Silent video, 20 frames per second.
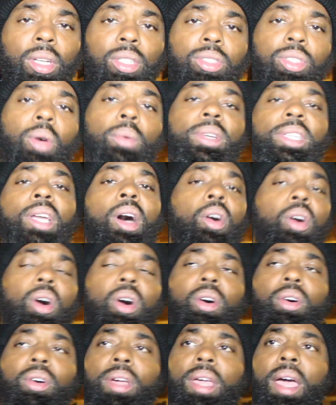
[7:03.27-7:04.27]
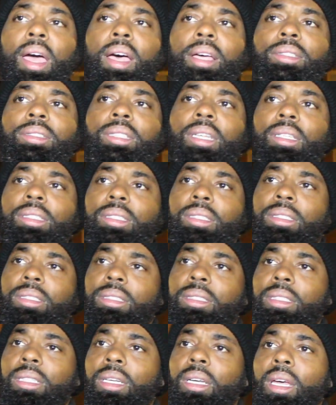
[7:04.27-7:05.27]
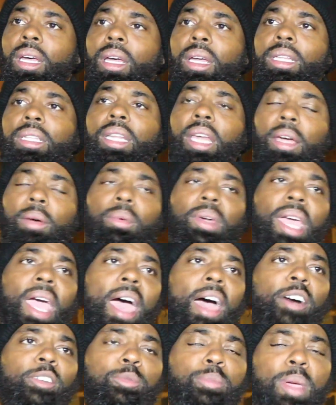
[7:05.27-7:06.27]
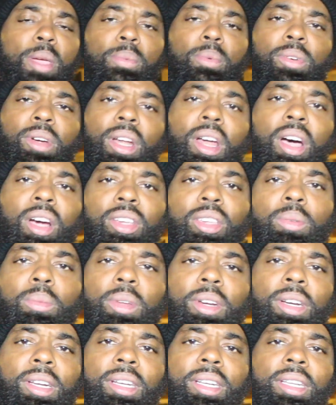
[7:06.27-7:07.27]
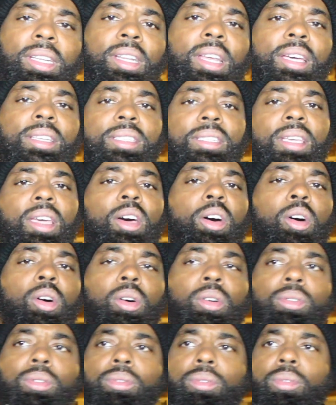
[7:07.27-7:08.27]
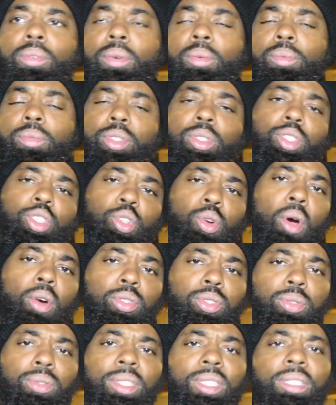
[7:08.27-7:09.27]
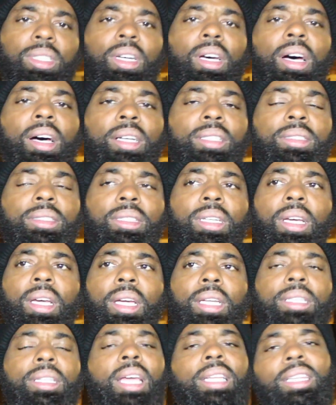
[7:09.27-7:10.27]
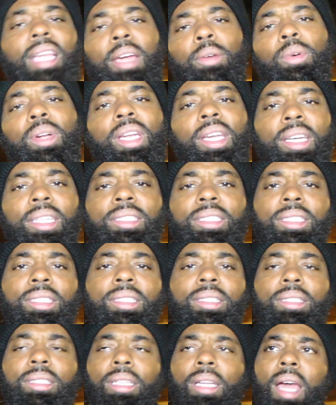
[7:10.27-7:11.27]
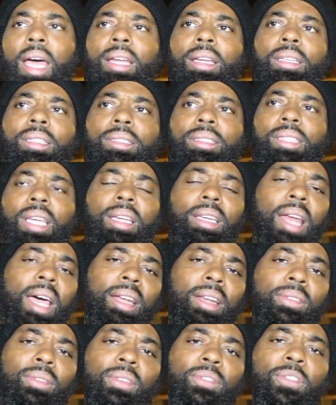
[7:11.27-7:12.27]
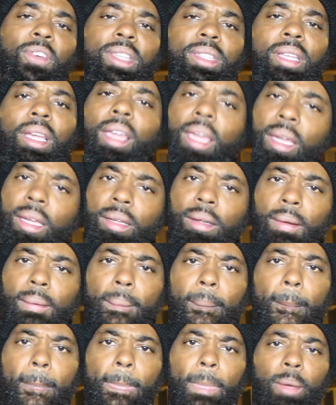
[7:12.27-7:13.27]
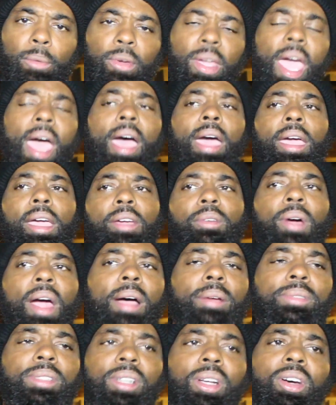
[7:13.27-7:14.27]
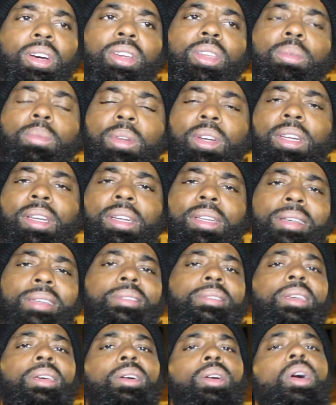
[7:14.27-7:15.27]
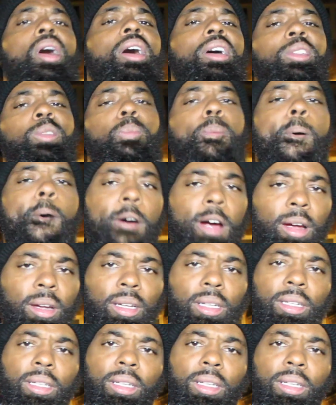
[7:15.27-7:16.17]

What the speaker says: So we don't own gas stations. Then we have people in our community that sell groceries to us that they religions not even fit to eat. We have Arabs in our community that sell us pork.